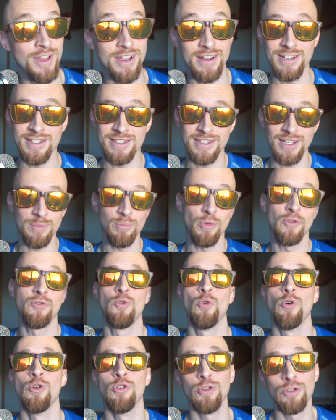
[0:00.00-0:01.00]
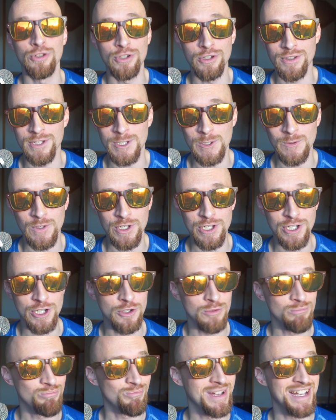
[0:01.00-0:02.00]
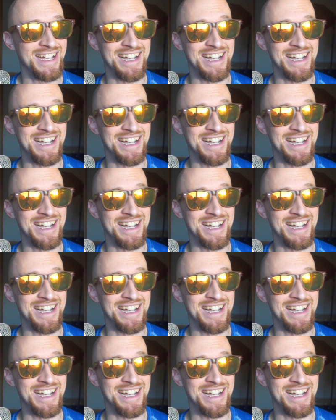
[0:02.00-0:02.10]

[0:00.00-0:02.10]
like I said before earlier in this video,